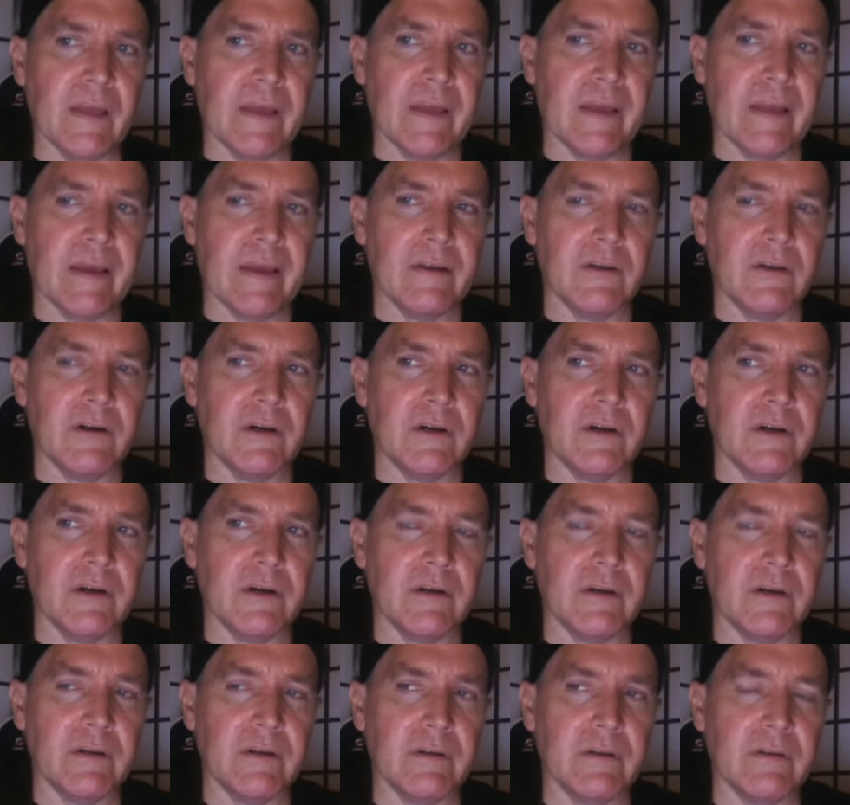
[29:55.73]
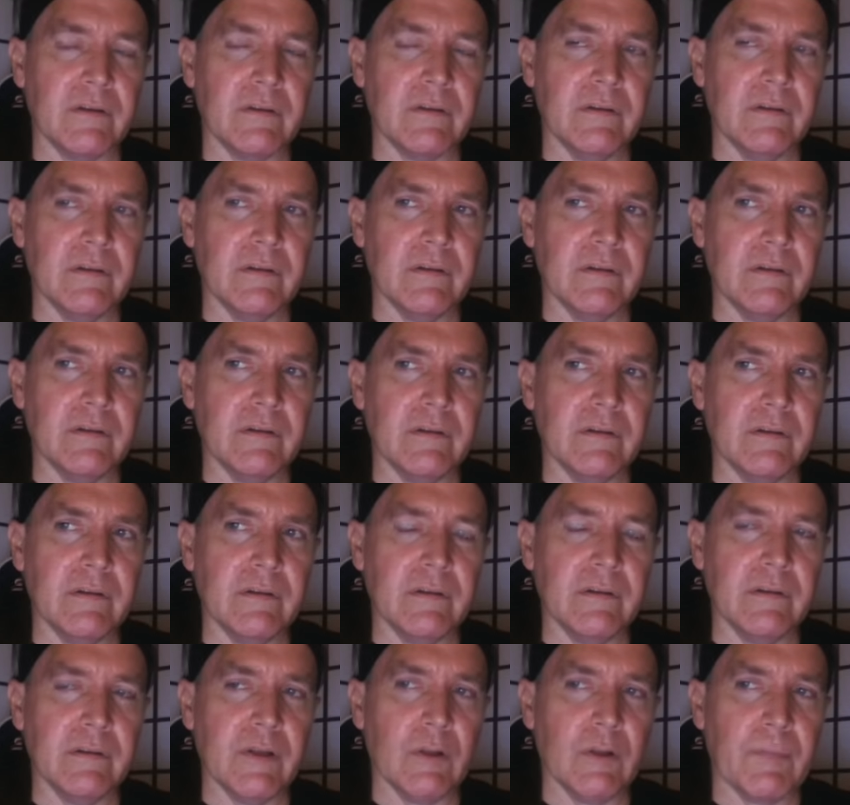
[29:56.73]
and uh,
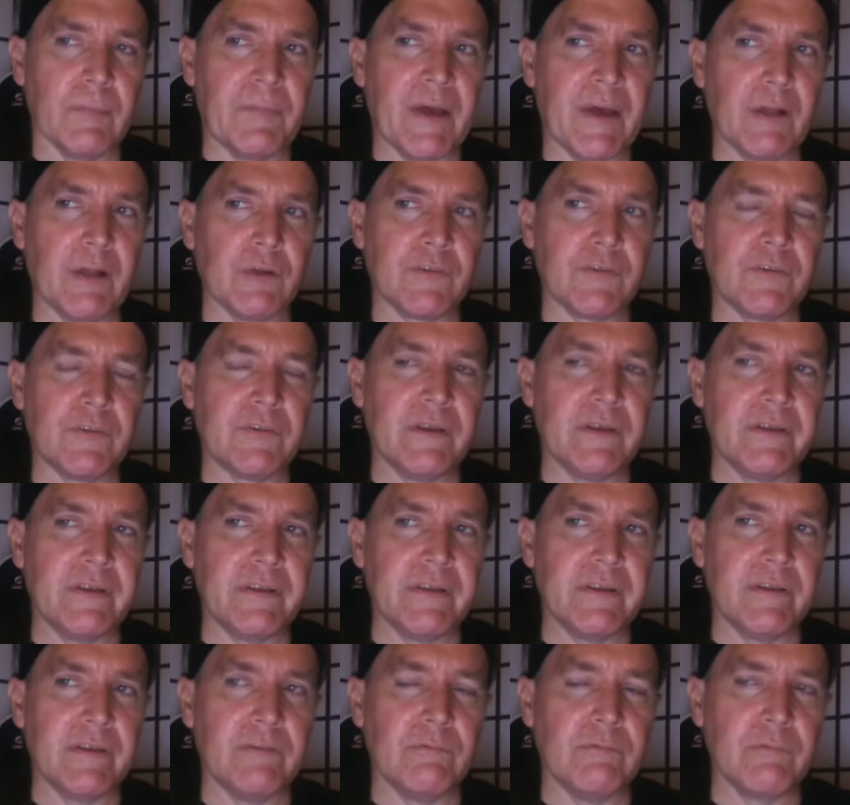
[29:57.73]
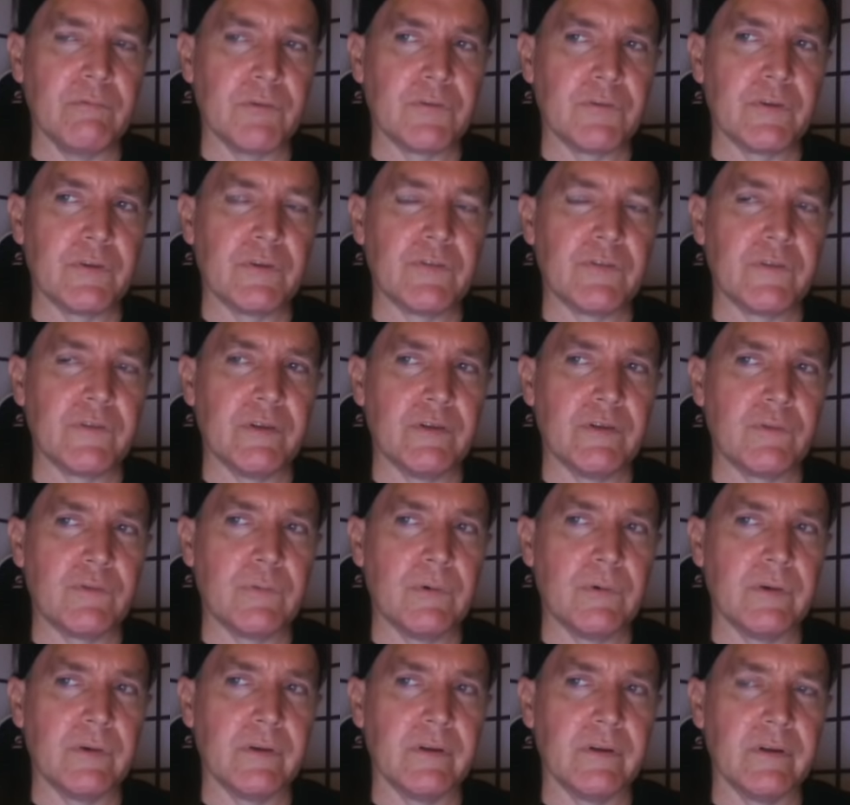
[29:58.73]
you know the Palestinian resistance
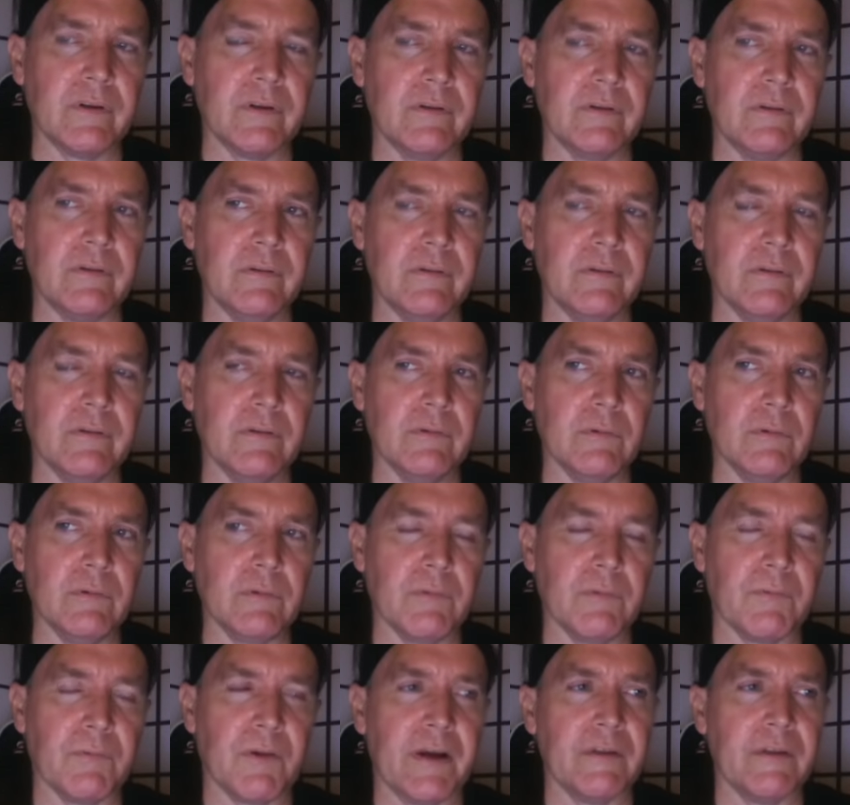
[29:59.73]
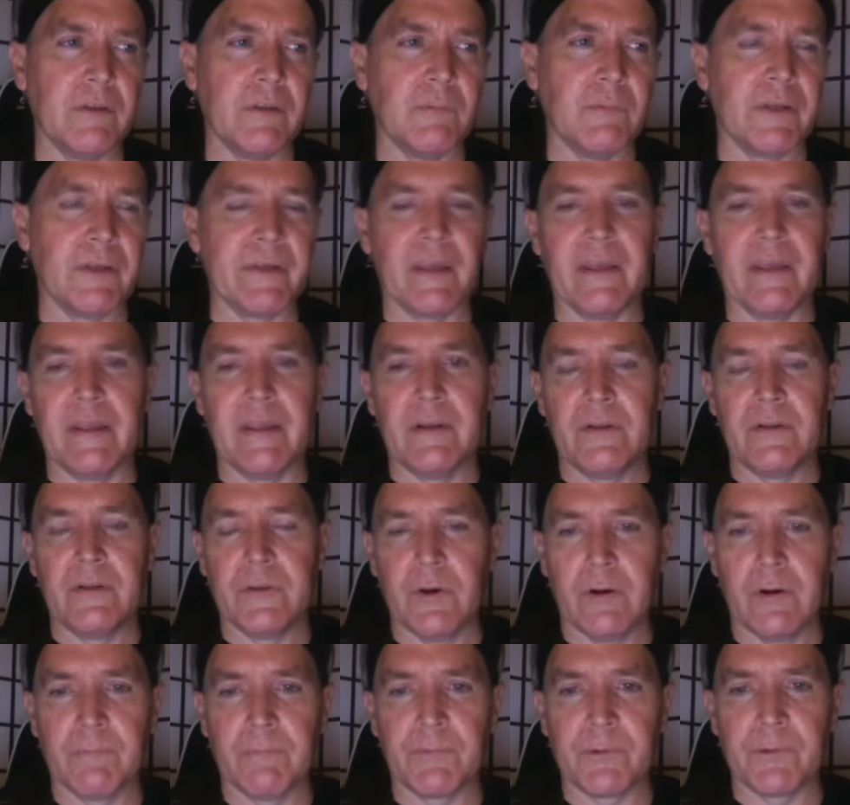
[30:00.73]
would would provide them like aid and
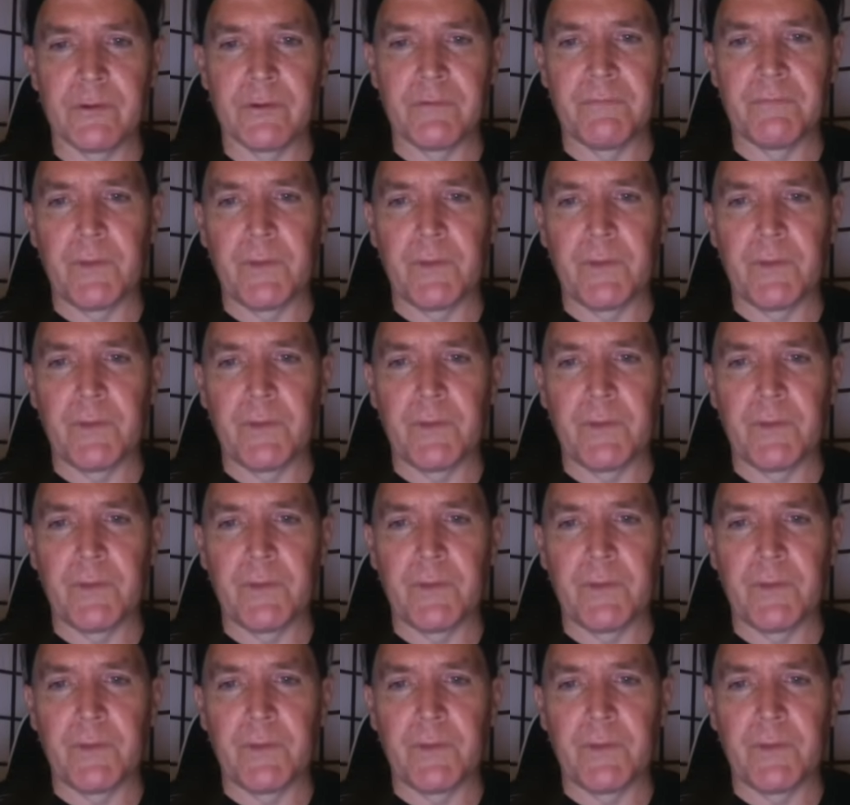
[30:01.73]
comfort as